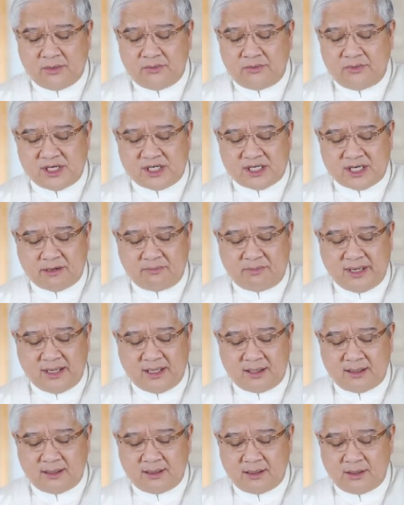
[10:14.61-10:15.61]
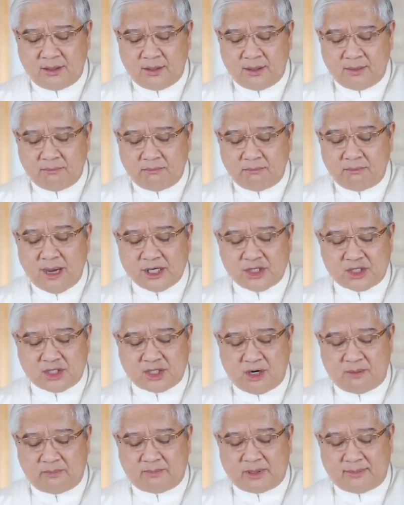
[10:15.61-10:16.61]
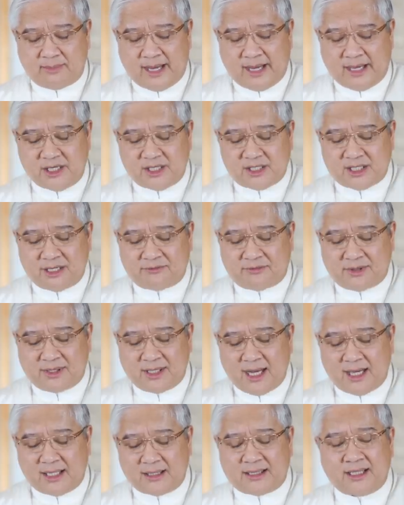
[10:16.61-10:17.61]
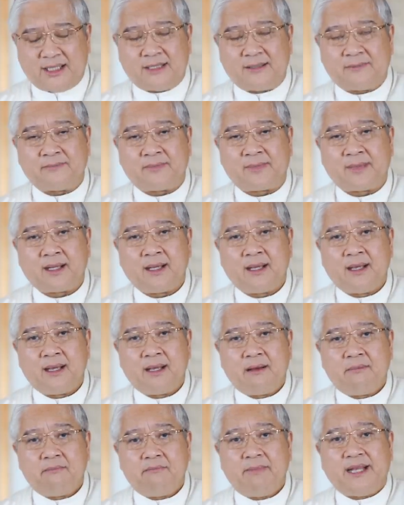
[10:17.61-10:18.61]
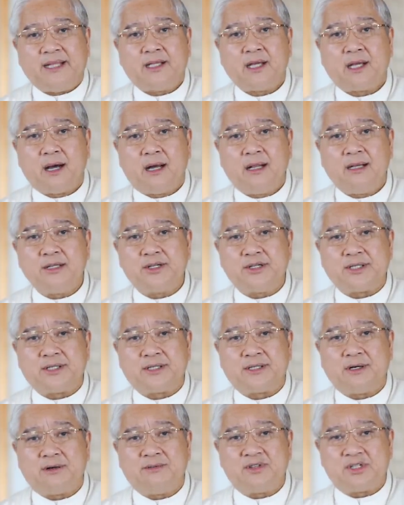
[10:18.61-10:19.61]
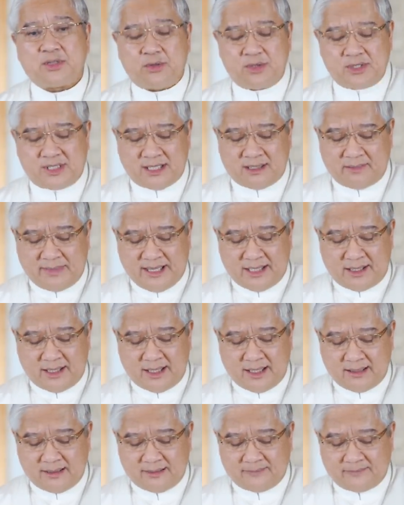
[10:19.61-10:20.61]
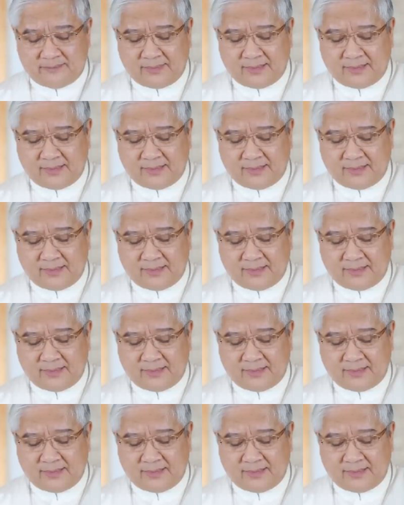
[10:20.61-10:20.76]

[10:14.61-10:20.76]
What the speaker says: which have been much compromised and forgotten by the culture of social media.